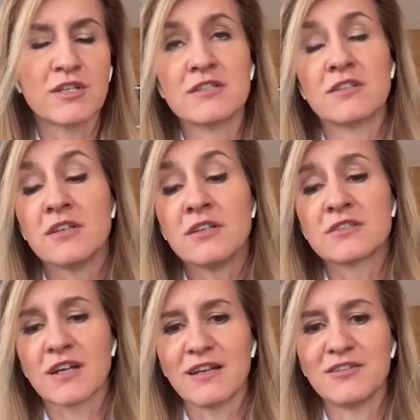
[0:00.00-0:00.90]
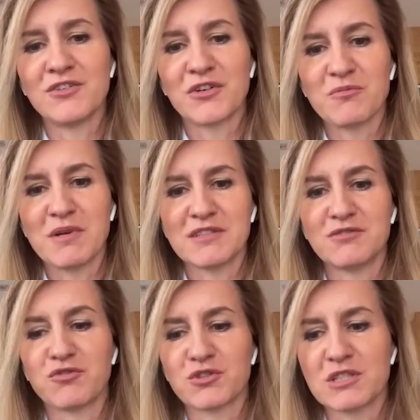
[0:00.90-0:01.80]
is highly
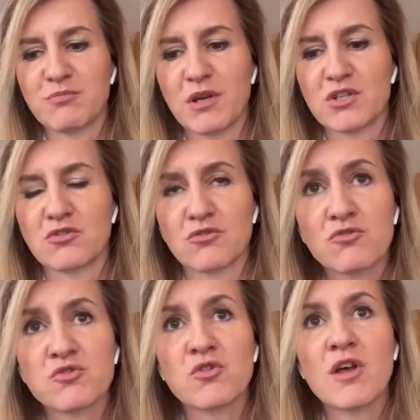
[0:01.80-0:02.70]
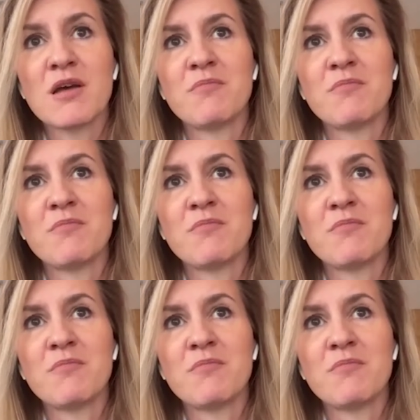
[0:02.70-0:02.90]
recommended for these patients also.